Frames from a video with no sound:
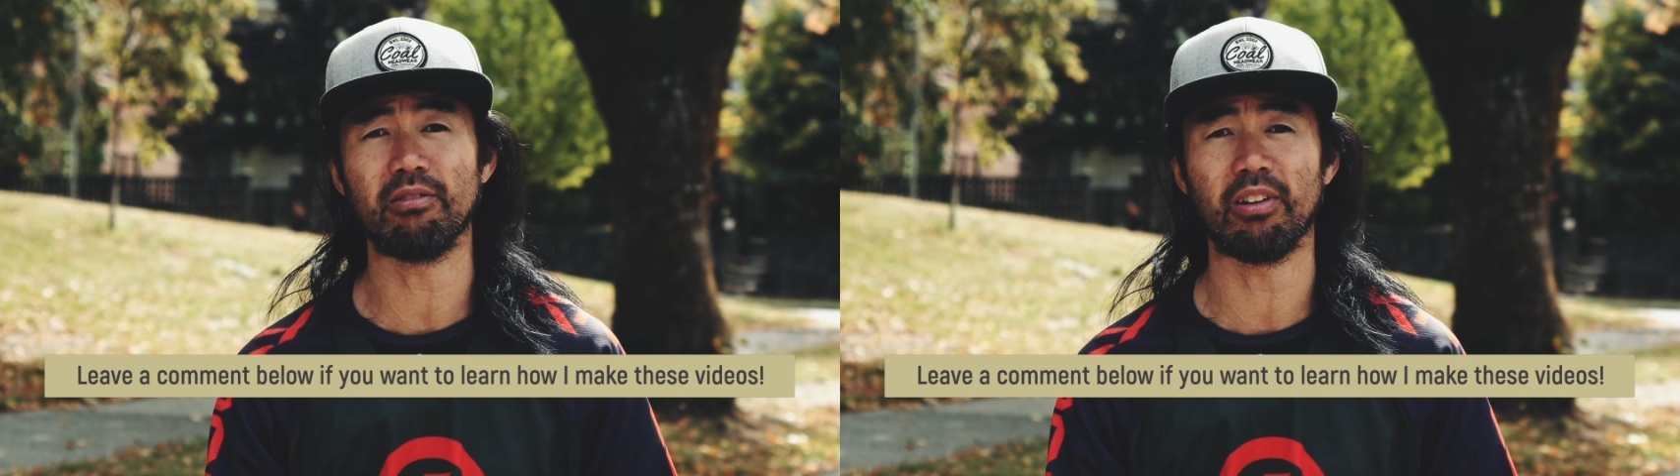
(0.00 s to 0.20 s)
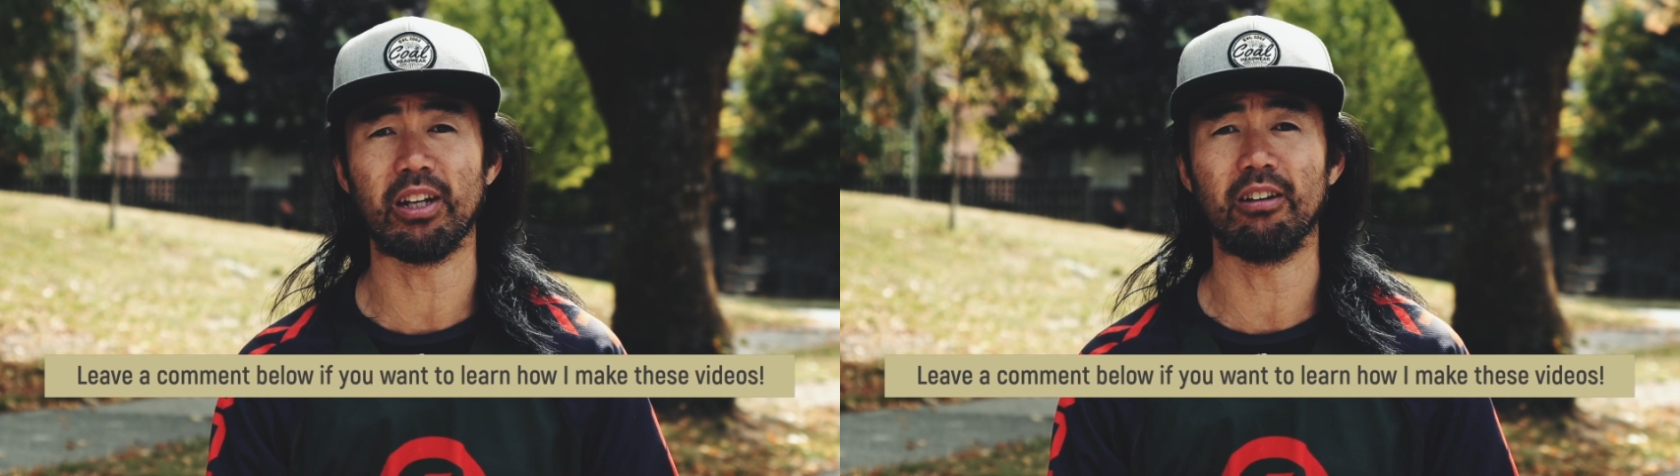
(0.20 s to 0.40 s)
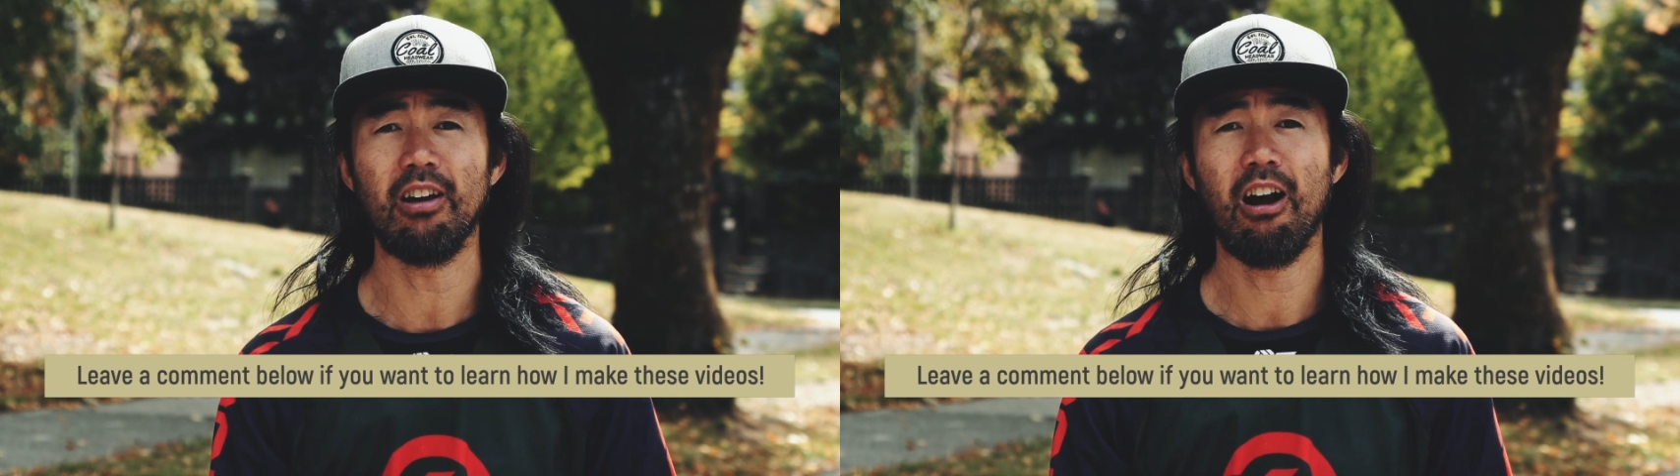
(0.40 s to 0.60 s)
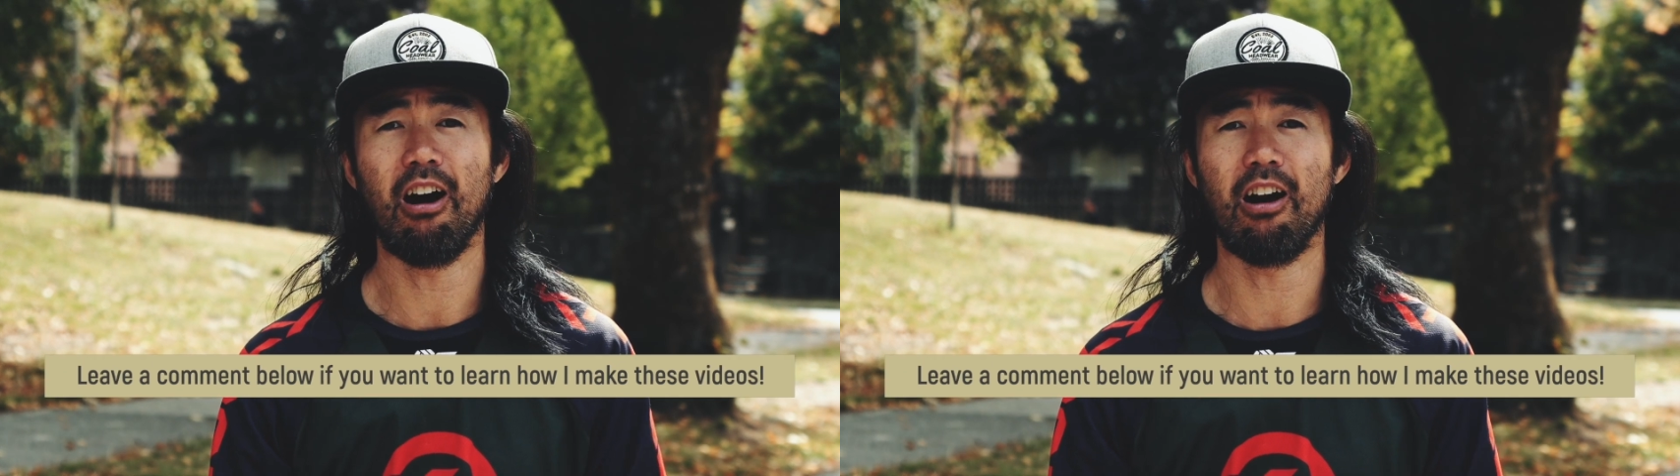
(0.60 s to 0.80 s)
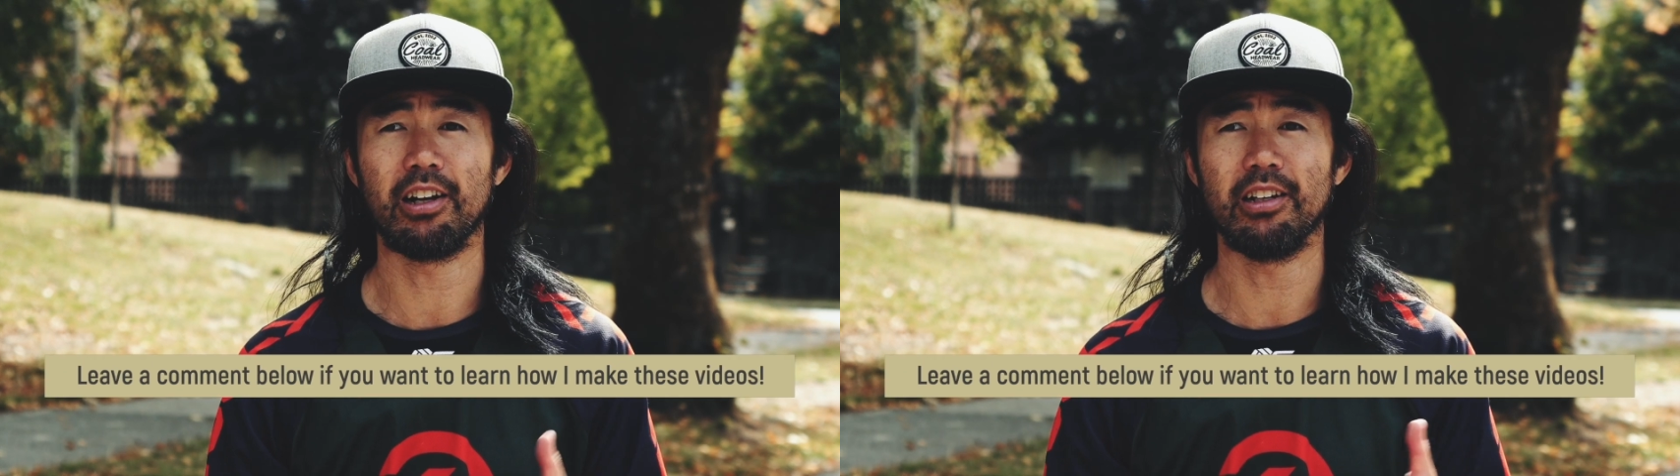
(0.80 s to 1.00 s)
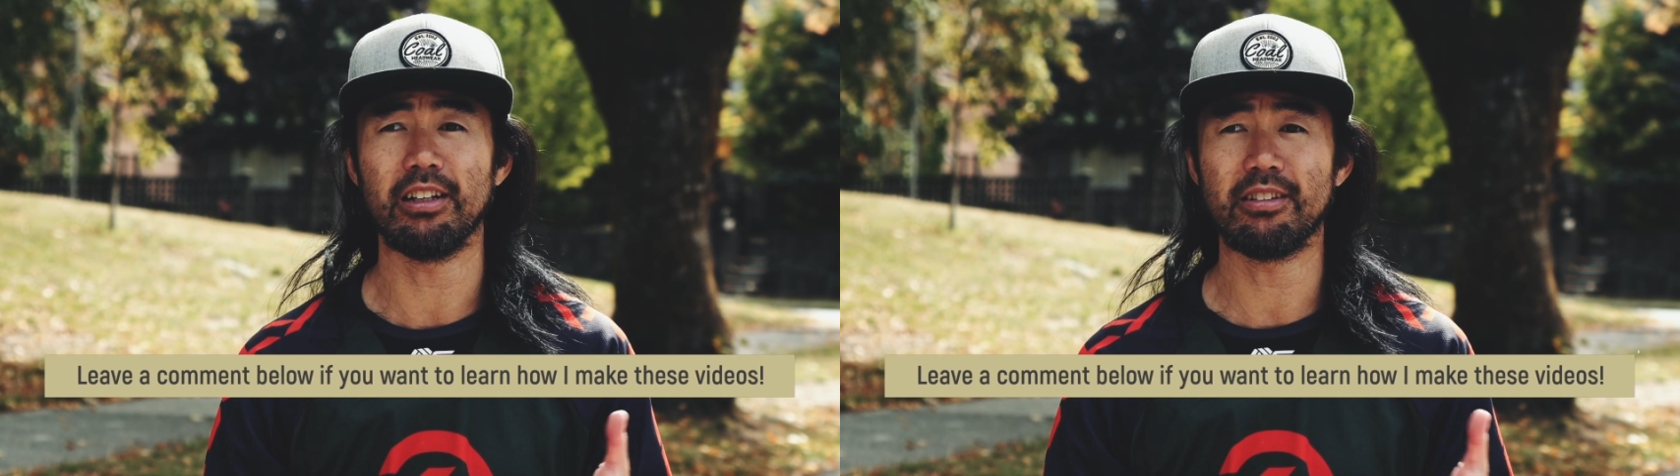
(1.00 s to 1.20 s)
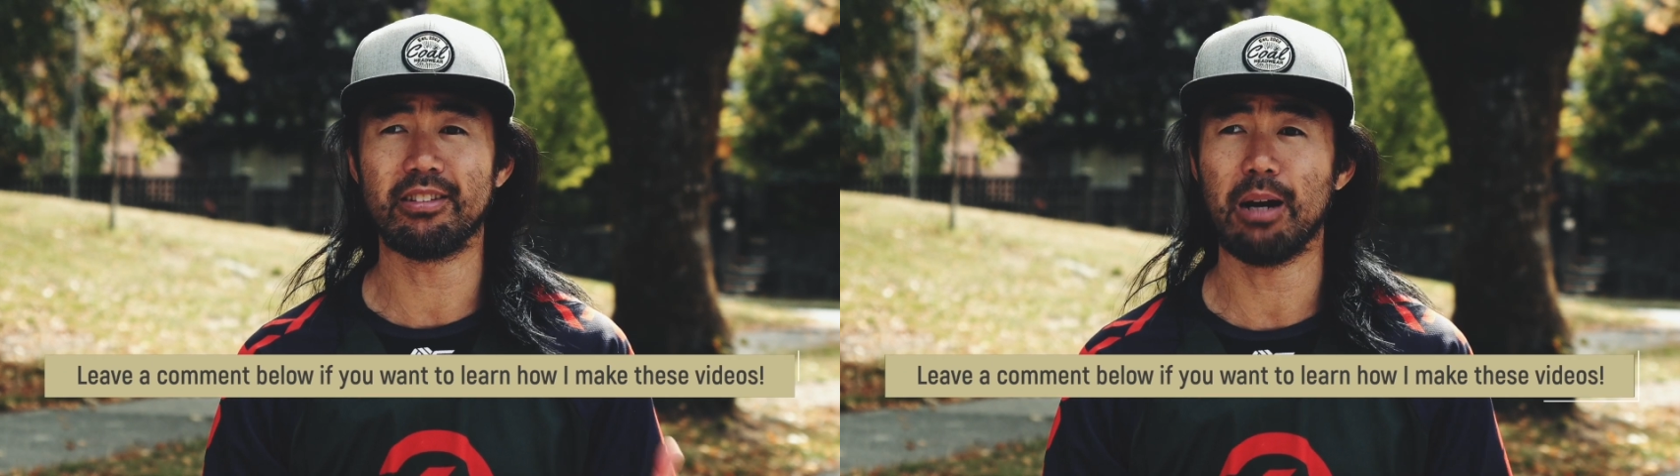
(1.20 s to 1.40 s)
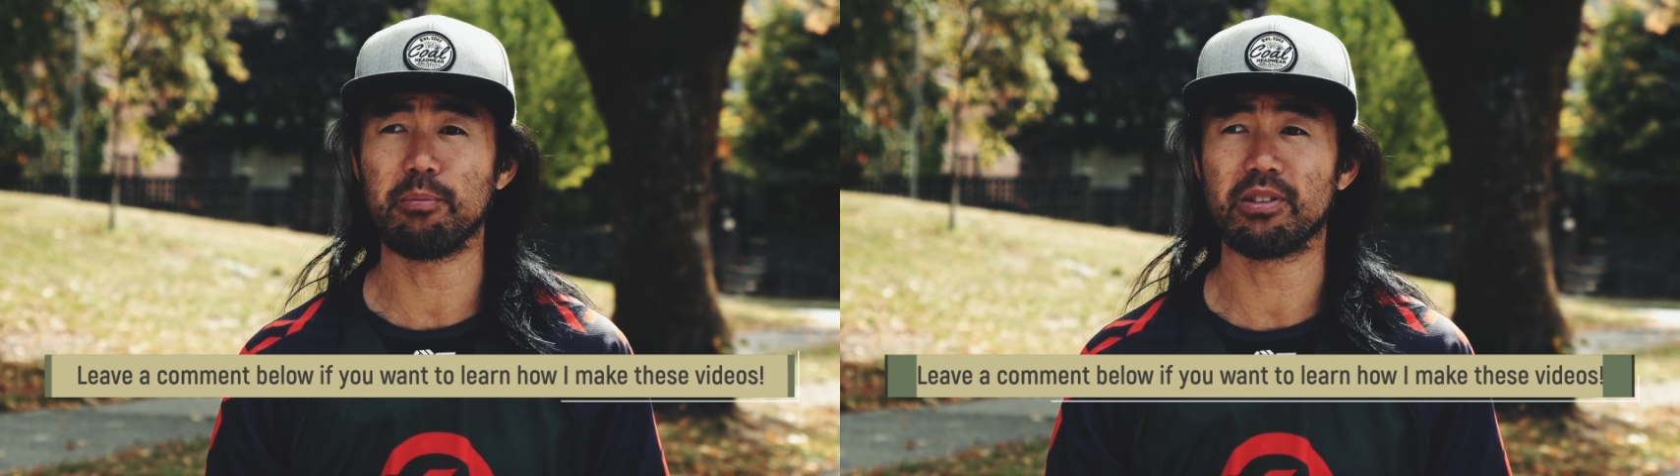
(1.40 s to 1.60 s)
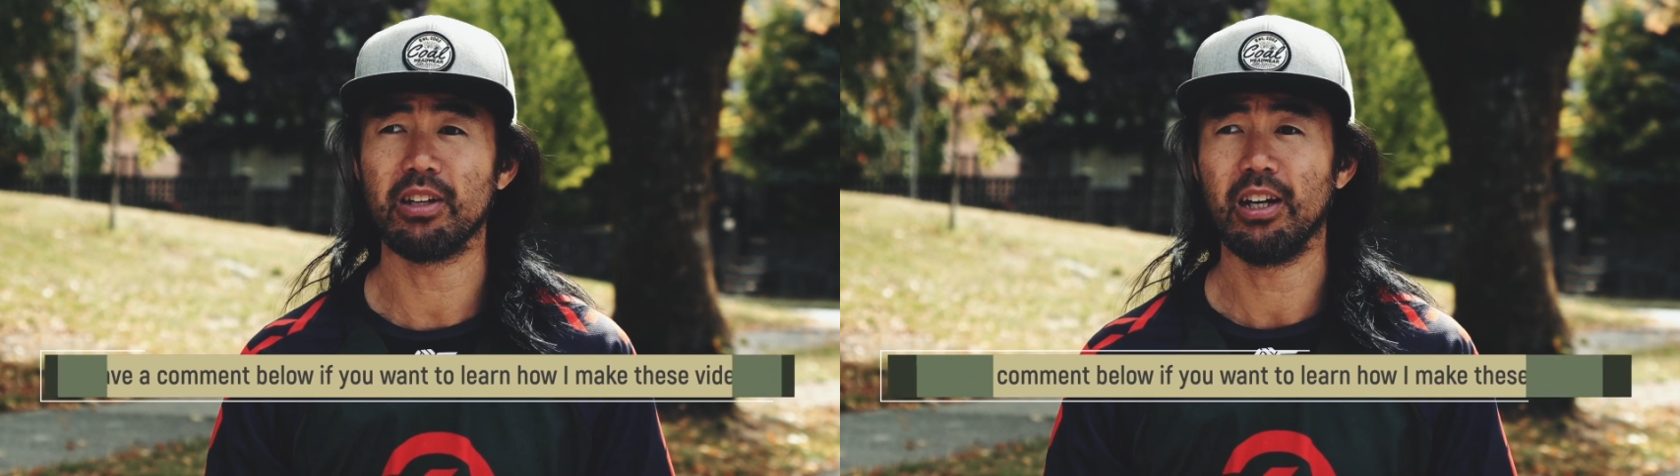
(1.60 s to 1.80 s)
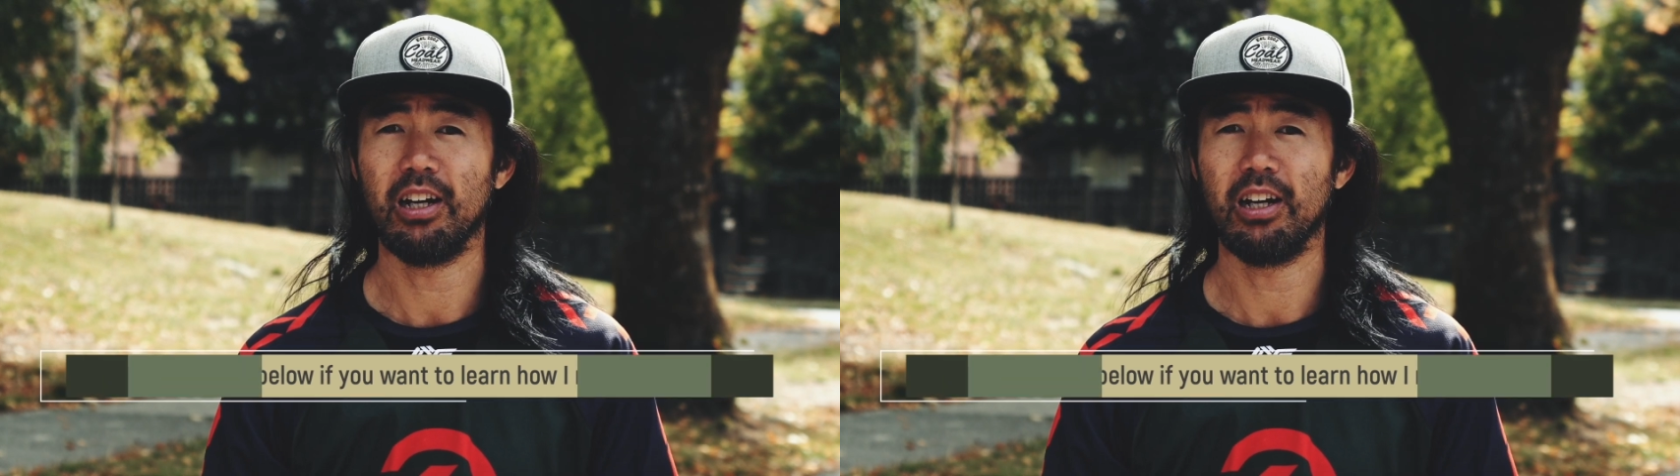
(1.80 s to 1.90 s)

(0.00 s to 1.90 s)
video on the steps